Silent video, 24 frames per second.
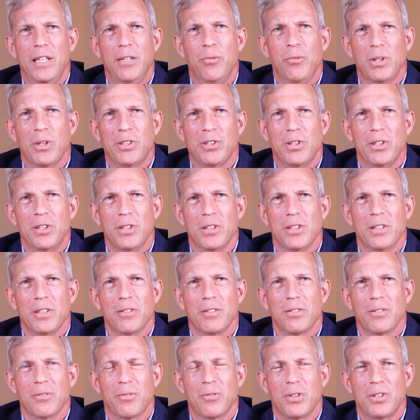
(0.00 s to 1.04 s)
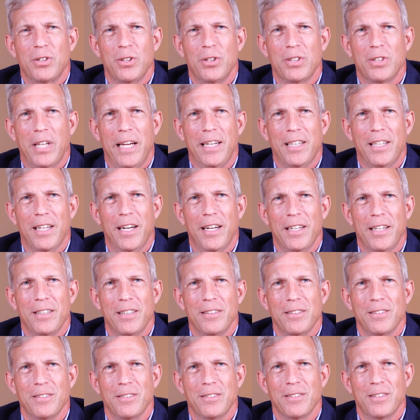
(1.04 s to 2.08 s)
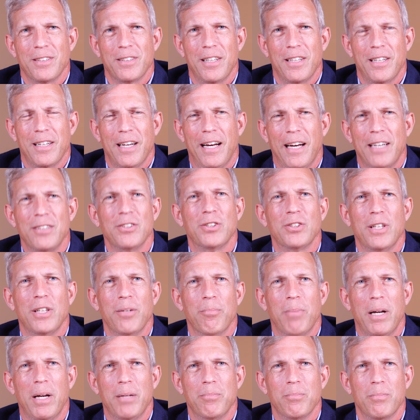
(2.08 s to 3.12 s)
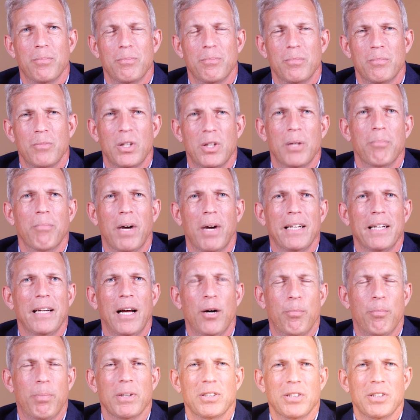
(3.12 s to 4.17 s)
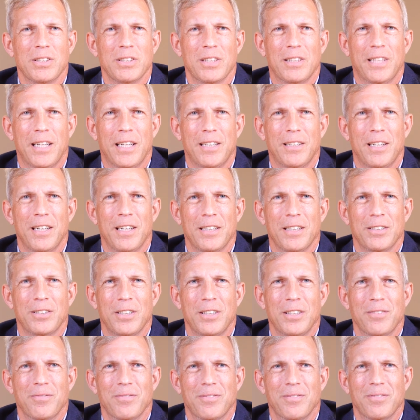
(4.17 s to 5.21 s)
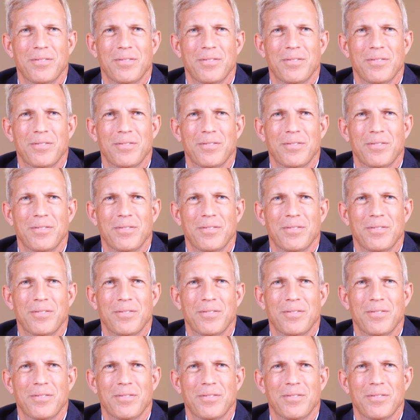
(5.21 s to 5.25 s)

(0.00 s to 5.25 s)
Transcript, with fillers: What's your what's your take on it, and uh, how do you see it might it might help us as a technology?